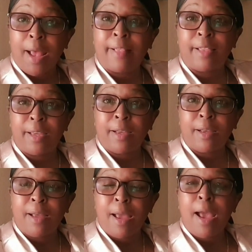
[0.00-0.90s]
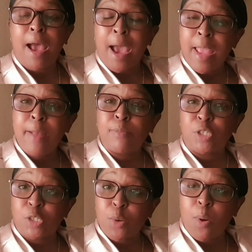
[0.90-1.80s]
I think I am
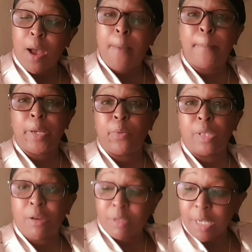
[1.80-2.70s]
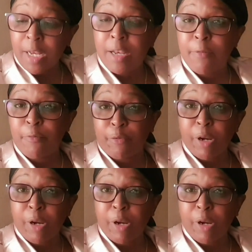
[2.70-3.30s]
so happy without any